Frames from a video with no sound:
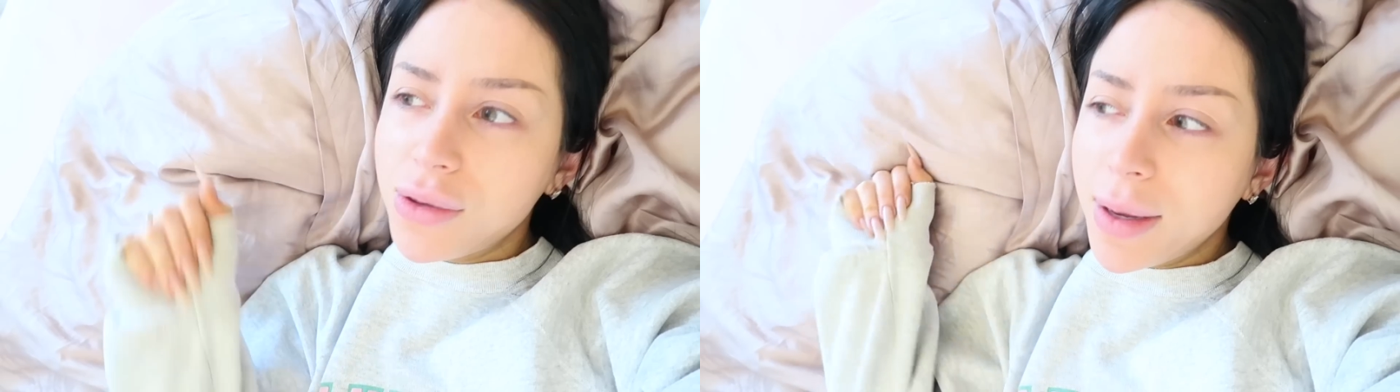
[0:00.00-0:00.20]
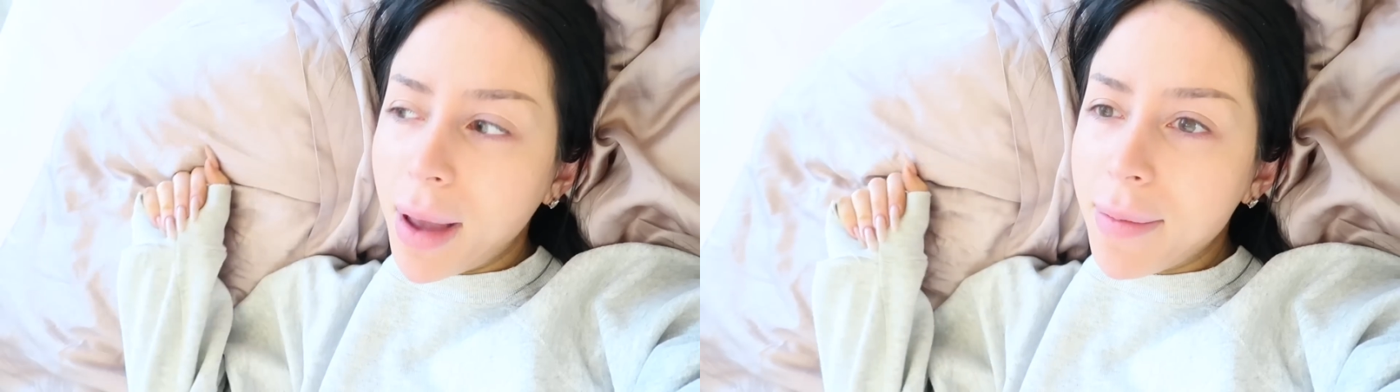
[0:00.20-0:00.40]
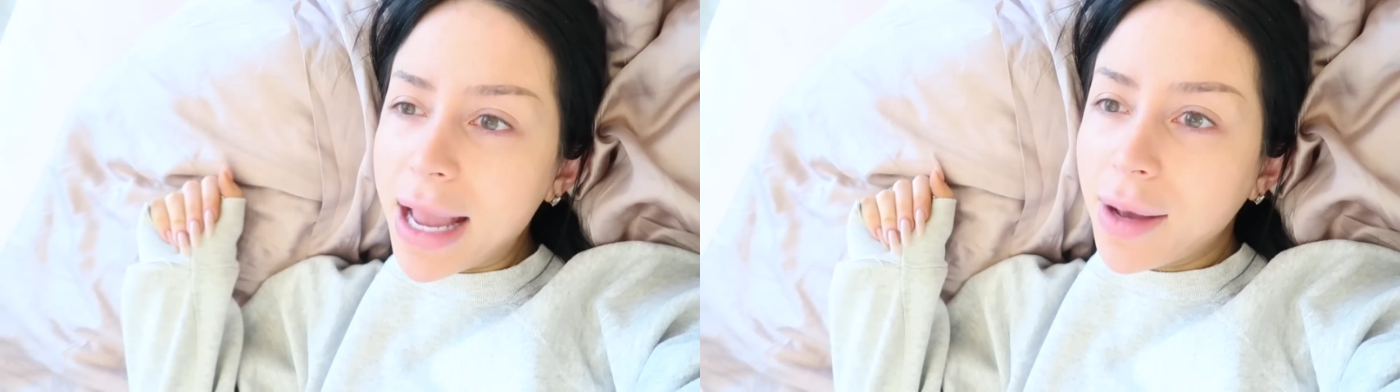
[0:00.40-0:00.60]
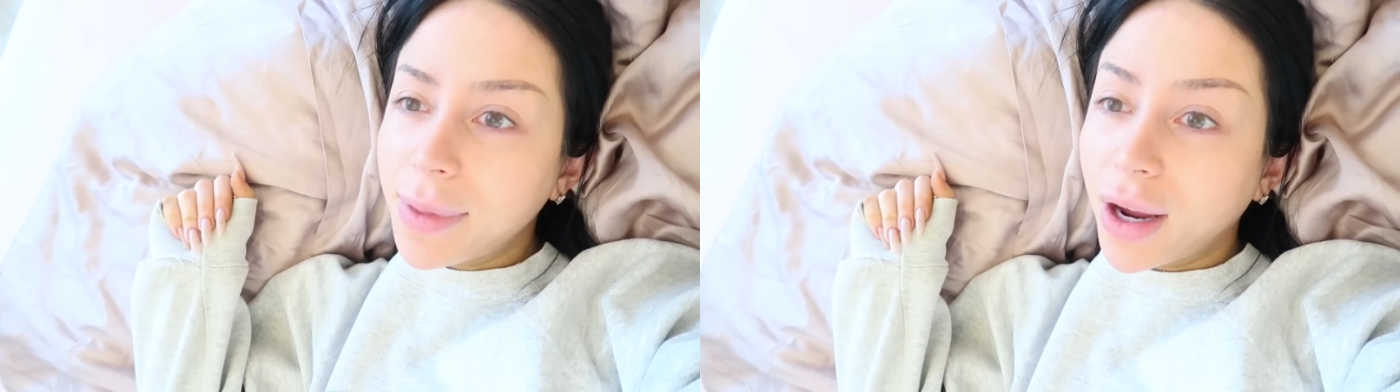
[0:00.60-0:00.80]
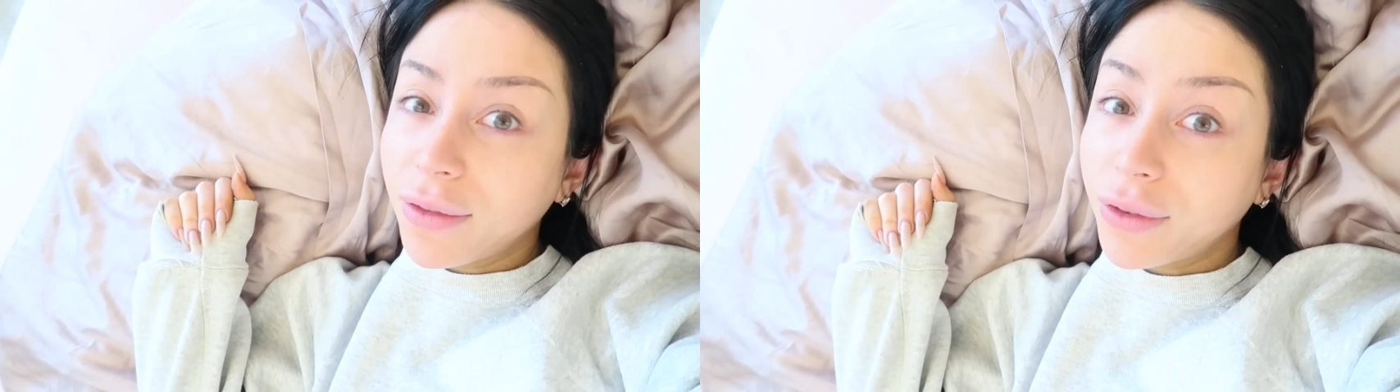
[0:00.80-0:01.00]
doing my makeup
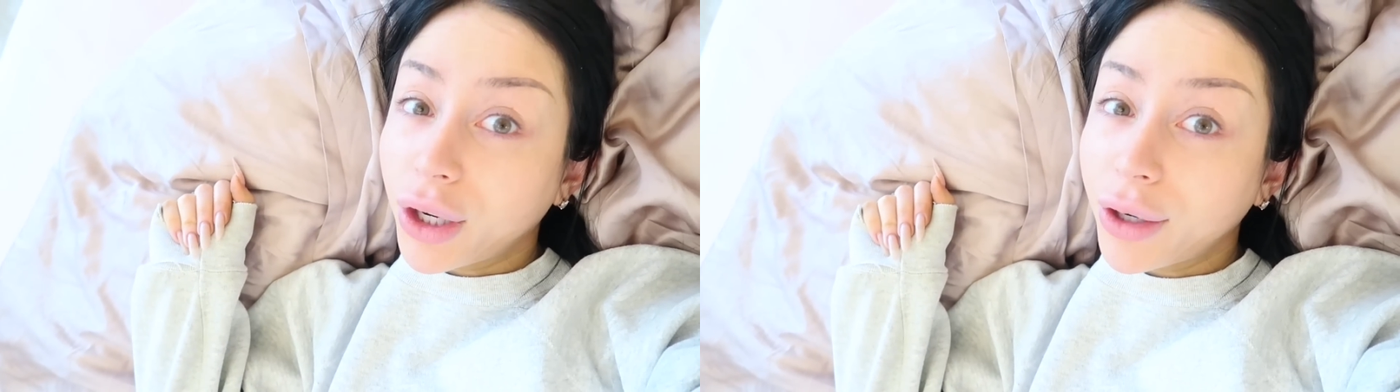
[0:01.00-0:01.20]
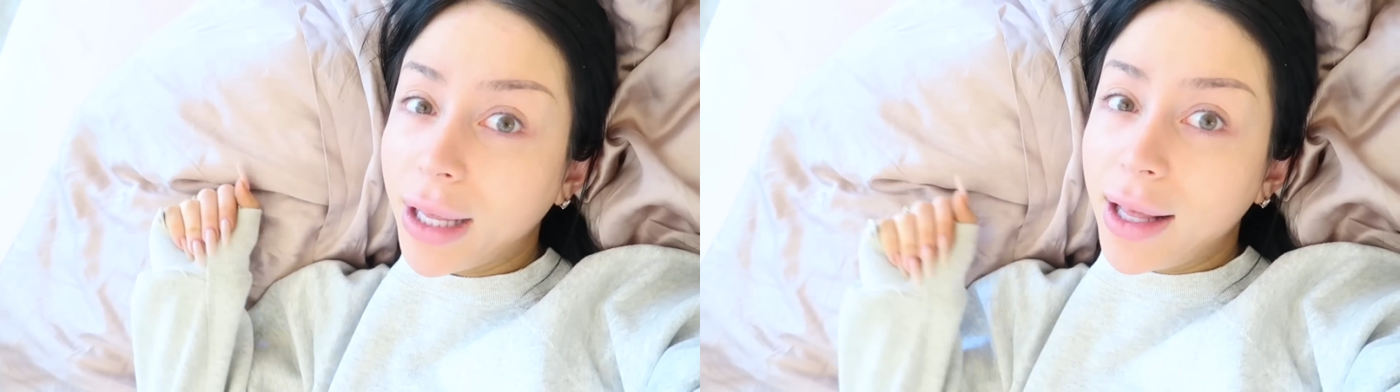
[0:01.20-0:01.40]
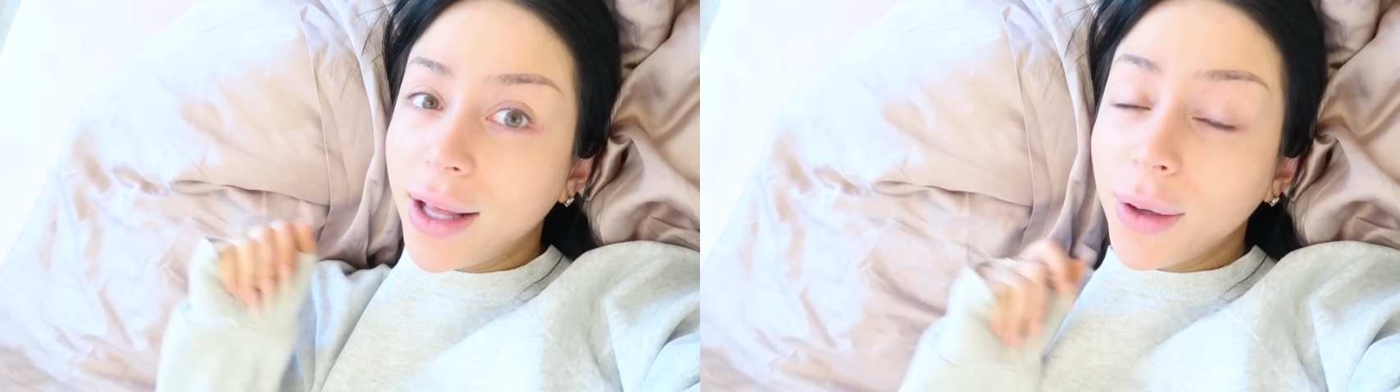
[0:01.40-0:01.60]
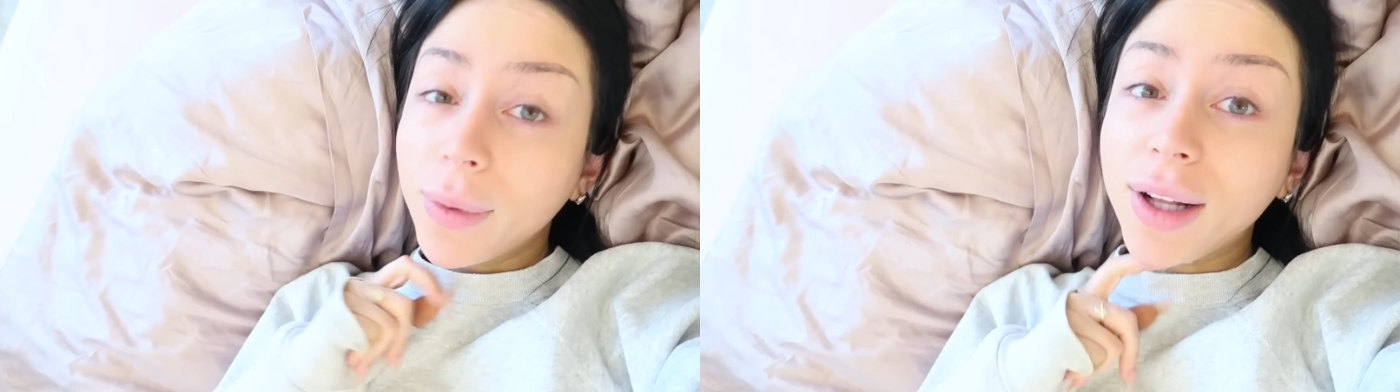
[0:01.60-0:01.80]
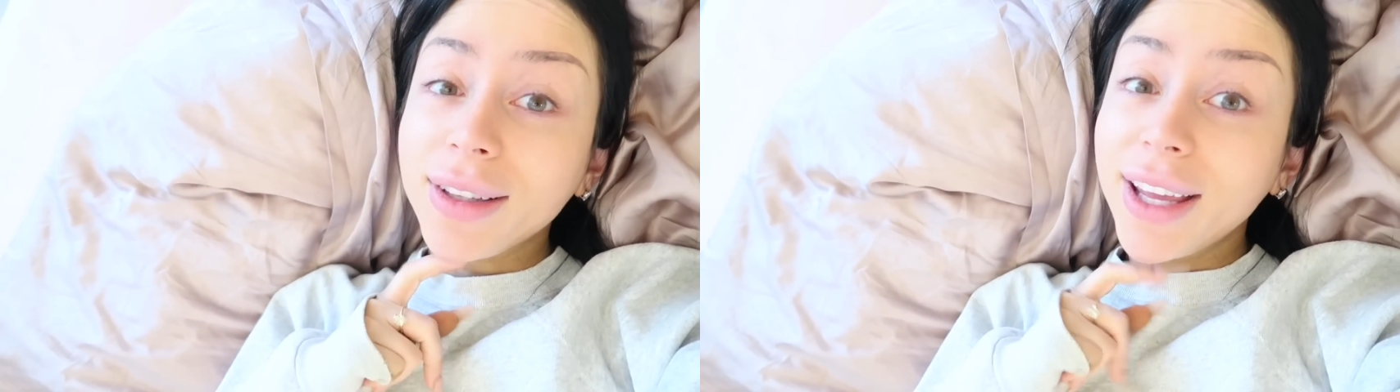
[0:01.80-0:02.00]
there for,
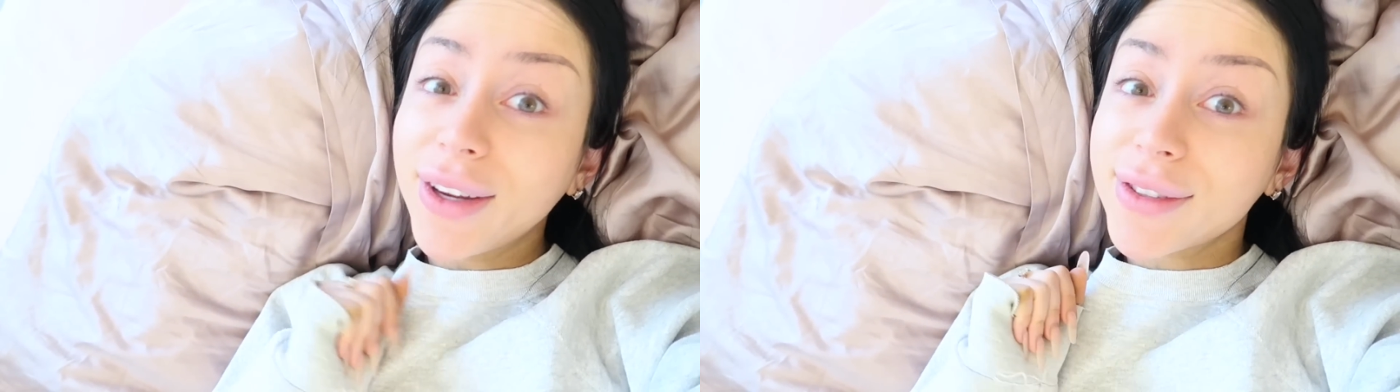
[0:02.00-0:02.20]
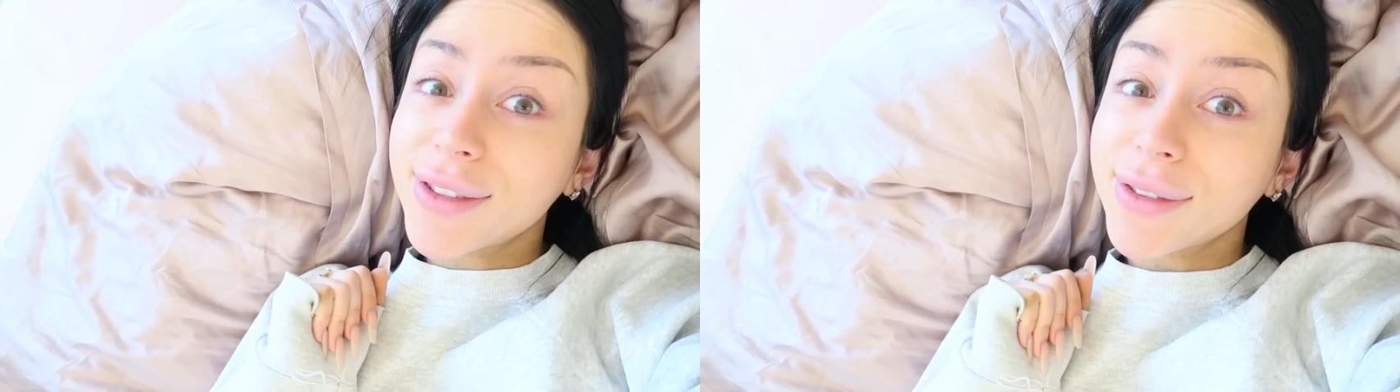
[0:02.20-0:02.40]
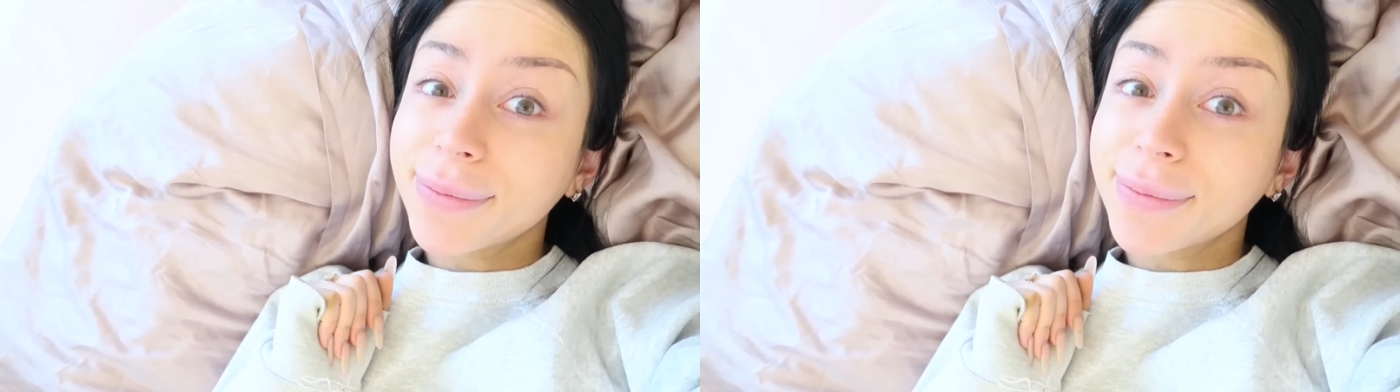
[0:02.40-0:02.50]
well, years.